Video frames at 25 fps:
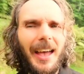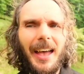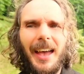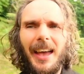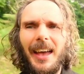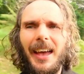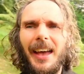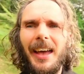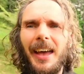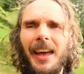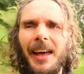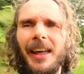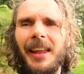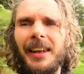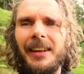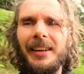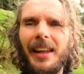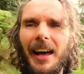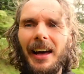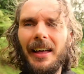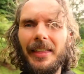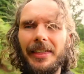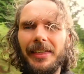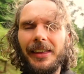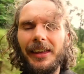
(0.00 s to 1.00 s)
and
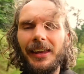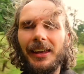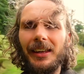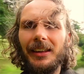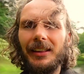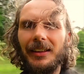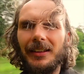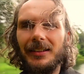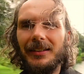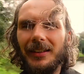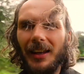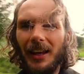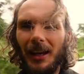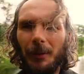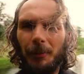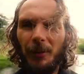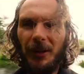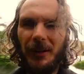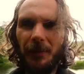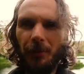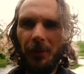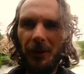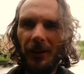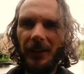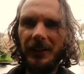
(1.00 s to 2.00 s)
I think the same
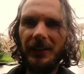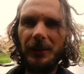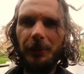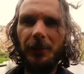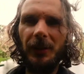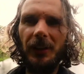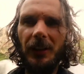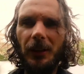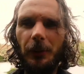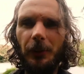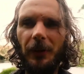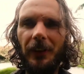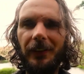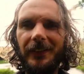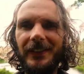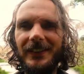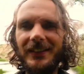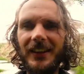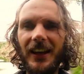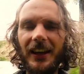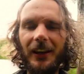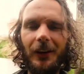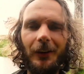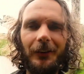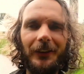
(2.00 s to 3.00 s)
is possible with
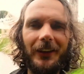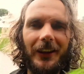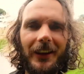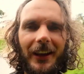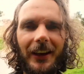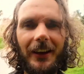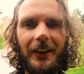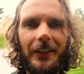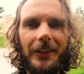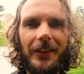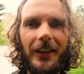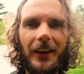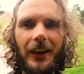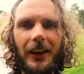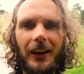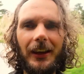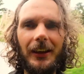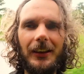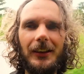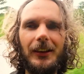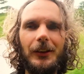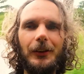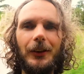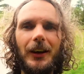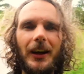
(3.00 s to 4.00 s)
sound and I
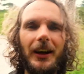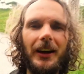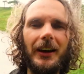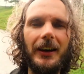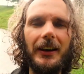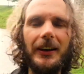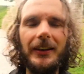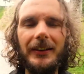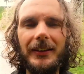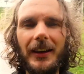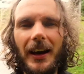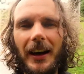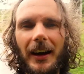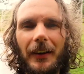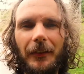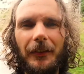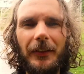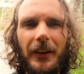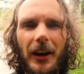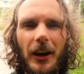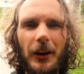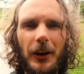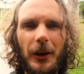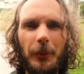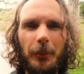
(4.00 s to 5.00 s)
think you guys are
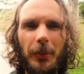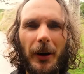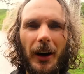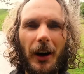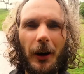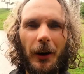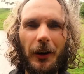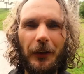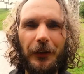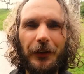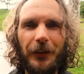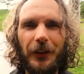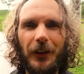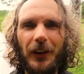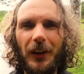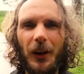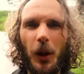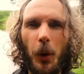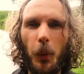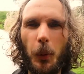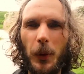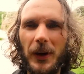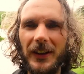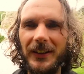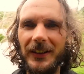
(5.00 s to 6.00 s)
very powerful
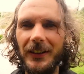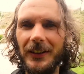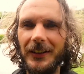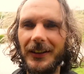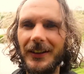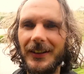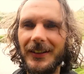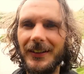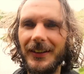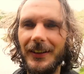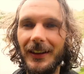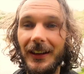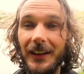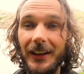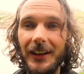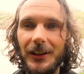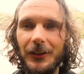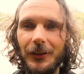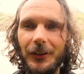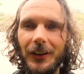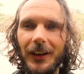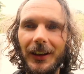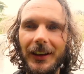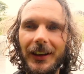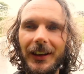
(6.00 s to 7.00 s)
wizards,
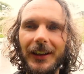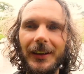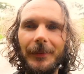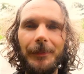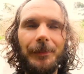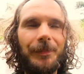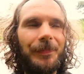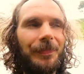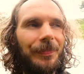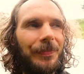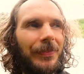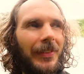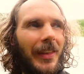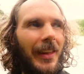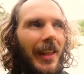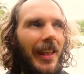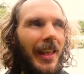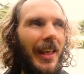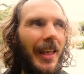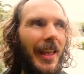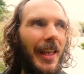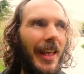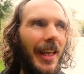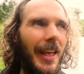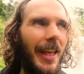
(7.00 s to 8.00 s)
literally.
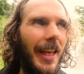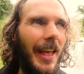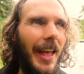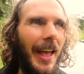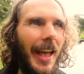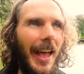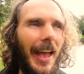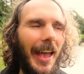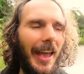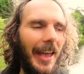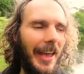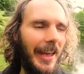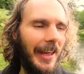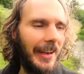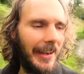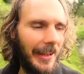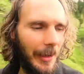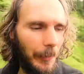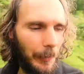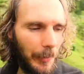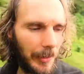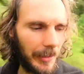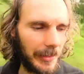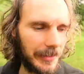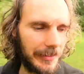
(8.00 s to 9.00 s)
And
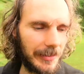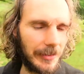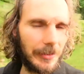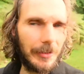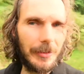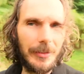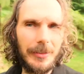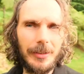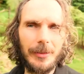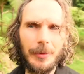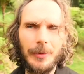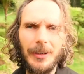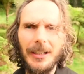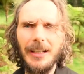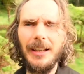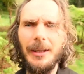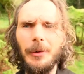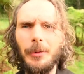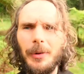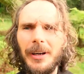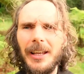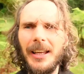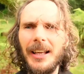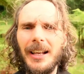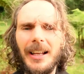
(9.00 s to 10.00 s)
I want you to really
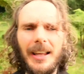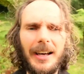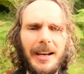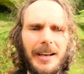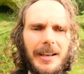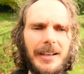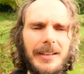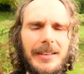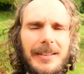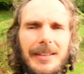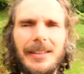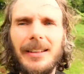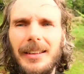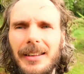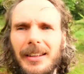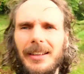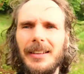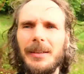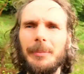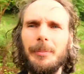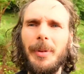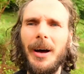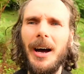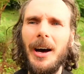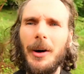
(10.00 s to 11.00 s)
realize
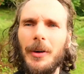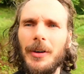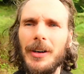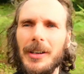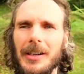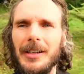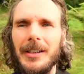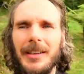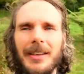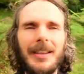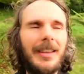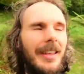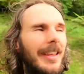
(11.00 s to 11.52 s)
this power